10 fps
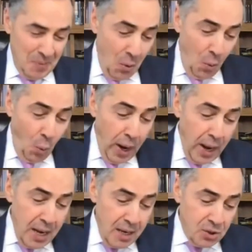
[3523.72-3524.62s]

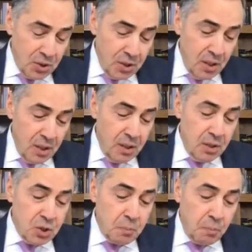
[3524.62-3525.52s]
Waze,
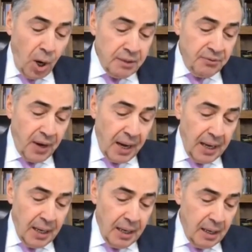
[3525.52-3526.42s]

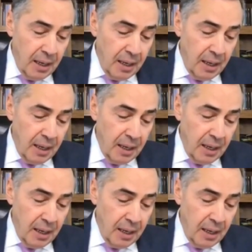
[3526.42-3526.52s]
Spotify,